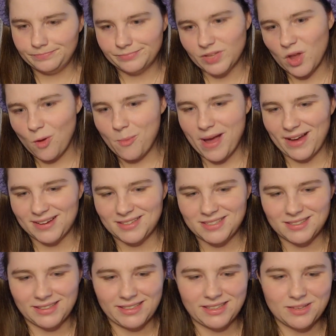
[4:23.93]
go back and
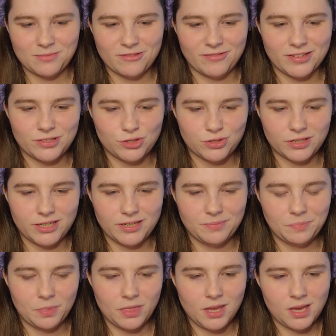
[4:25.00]
delete them eventually.
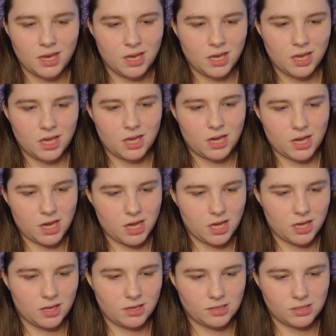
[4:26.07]

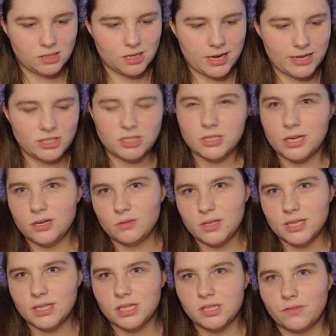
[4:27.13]
And I don't
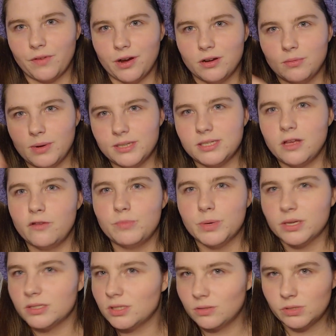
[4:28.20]
think that's fair to myself,
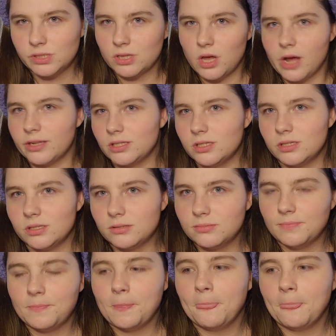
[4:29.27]
because those thoughts